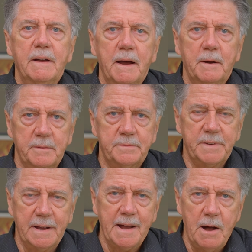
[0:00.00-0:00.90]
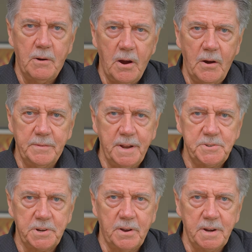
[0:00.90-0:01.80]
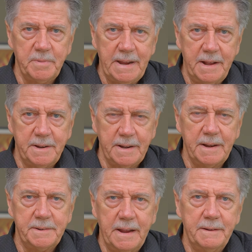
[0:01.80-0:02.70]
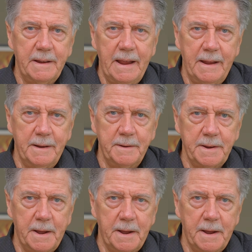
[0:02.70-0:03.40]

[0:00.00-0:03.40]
of how hard that you're going to be hitting it. And